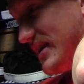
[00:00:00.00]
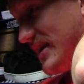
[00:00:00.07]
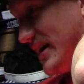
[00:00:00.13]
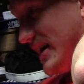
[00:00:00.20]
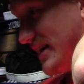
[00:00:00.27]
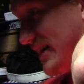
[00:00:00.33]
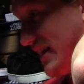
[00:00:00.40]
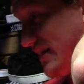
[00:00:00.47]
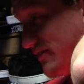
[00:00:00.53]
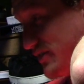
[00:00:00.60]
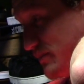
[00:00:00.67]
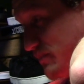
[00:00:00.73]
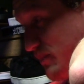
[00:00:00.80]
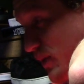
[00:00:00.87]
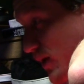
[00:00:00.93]
and I
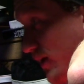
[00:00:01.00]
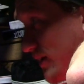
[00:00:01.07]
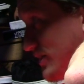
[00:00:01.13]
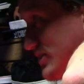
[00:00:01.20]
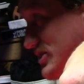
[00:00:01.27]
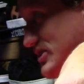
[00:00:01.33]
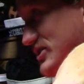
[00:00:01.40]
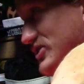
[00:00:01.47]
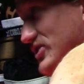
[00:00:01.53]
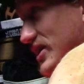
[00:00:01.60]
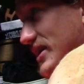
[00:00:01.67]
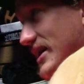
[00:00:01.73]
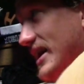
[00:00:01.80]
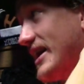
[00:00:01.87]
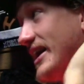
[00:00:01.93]
left in March,
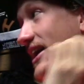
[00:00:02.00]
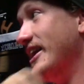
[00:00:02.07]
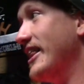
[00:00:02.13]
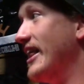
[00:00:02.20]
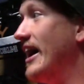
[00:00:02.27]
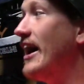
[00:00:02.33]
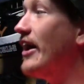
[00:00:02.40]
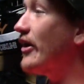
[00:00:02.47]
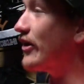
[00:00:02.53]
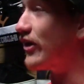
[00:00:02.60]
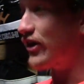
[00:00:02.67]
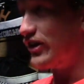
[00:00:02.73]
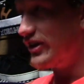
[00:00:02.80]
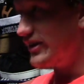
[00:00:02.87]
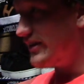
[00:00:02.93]
so I got out of that
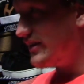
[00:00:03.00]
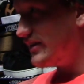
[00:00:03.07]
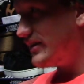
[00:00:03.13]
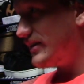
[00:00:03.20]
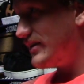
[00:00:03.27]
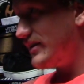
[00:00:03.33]
early.